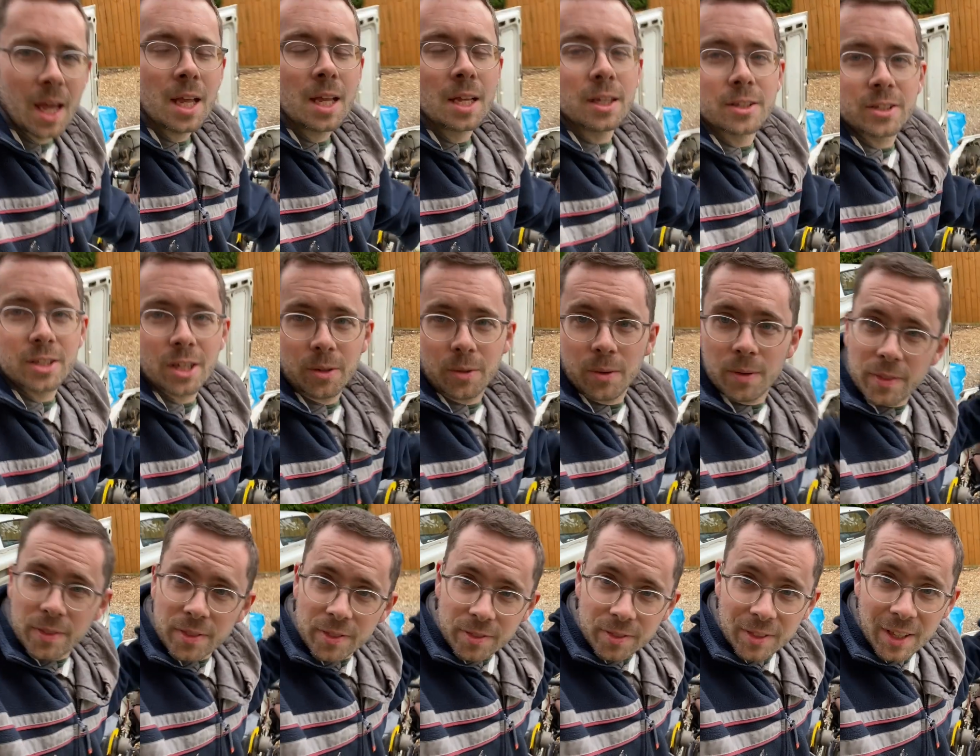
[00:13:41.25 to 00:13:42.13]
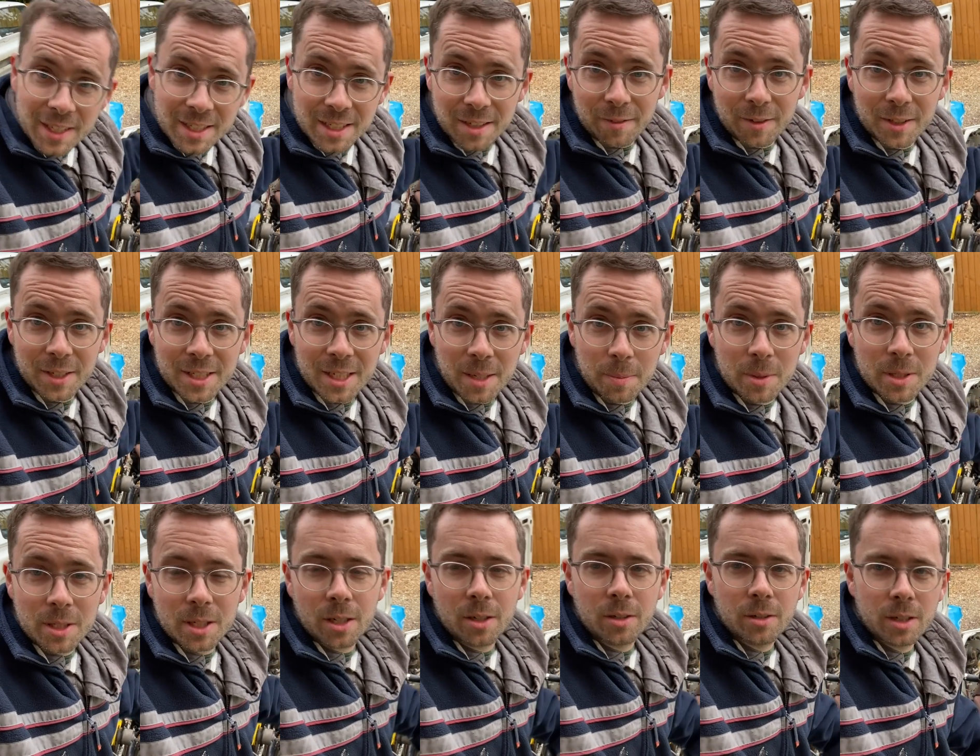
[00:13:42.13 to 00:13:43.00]
So that's it for this
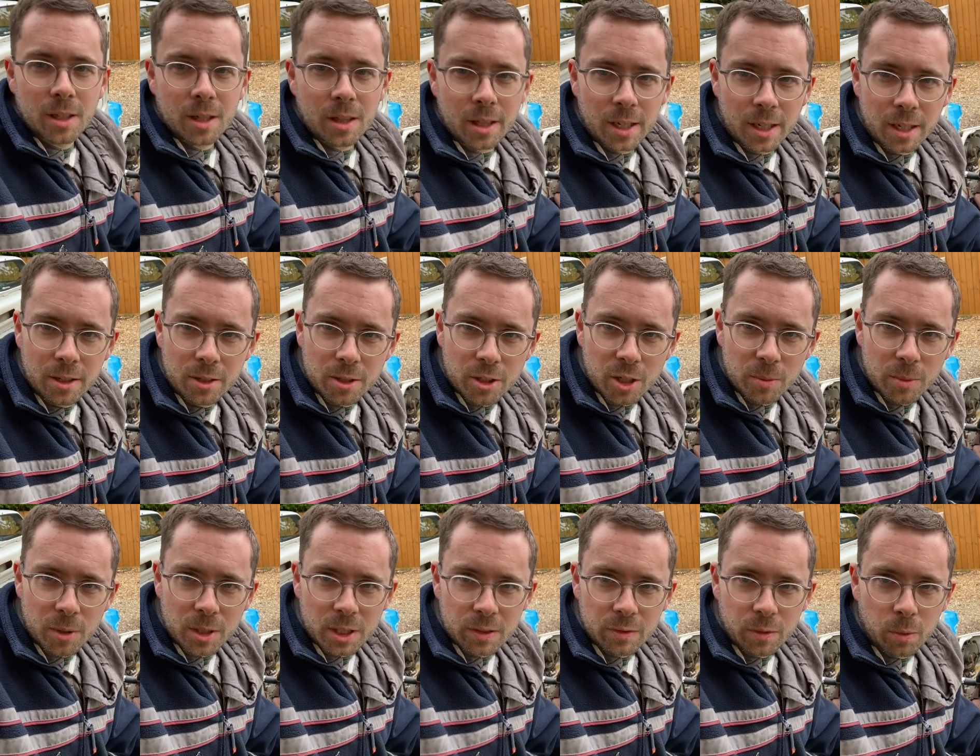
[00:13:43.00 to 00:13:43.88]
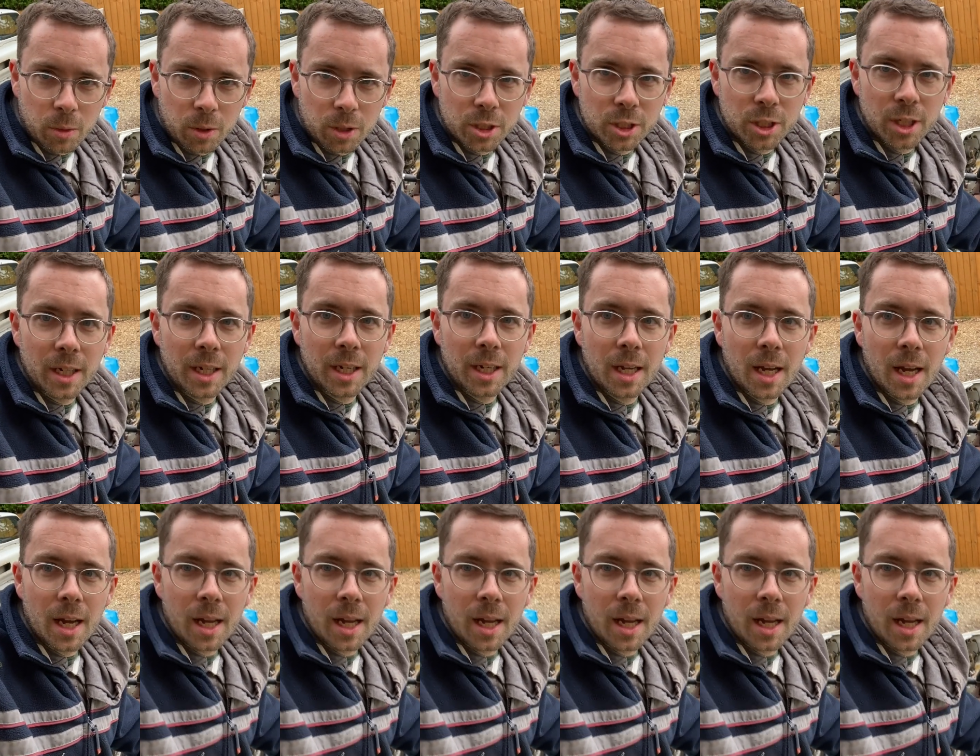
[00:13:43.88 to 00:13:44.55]
episode. Thank you so much for watching.